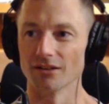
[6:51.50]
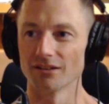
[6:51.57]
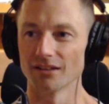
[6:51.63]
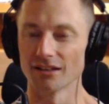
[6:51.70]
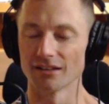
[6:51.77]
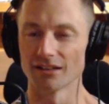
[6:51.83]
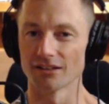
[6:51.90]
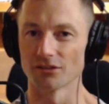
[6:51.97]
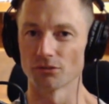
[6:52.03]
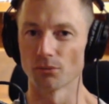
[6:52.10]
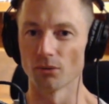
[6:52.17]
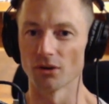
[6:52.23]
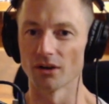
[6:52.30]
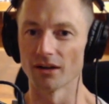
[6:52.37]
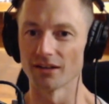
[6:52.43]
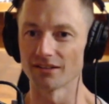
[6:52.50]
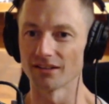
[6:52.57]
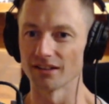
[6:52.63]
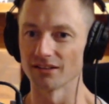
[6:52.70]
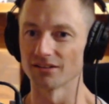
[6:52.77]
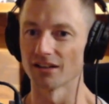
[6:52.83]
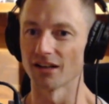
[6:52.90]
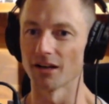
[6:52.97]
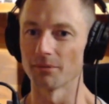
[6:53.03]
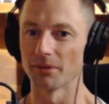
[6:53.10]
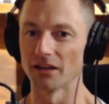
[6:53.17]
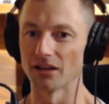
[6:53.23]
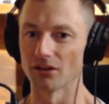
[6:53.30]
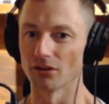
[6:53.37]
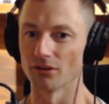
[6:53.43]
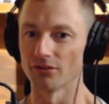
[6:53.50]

And I think that's why things are happening a